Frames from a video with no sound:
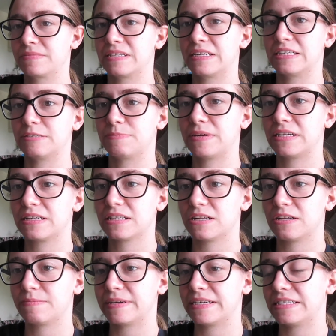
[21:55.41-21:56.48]
He's been a
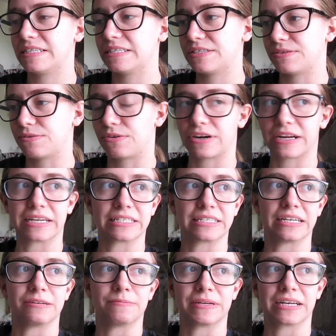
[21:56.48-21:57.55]
little bit
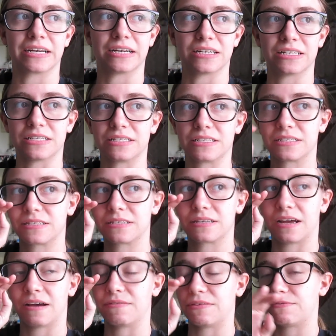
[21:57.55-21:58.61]
disoriented because
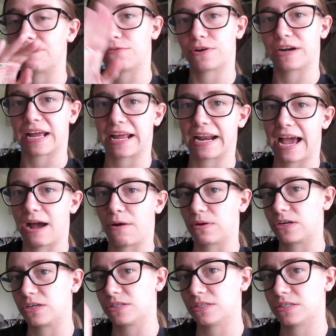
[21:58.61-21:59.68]
of the 48
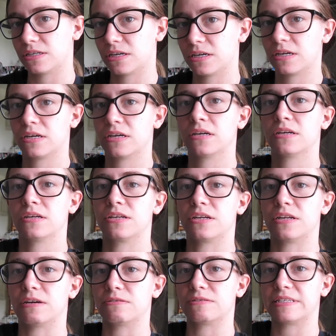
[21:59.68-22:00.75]
hours,
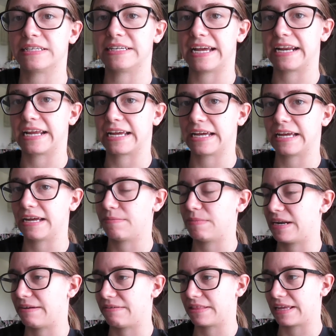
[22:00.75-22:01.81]
sedating him and
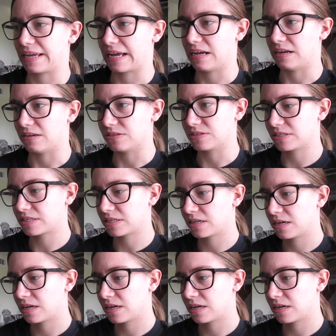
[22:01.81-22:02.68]
everything else.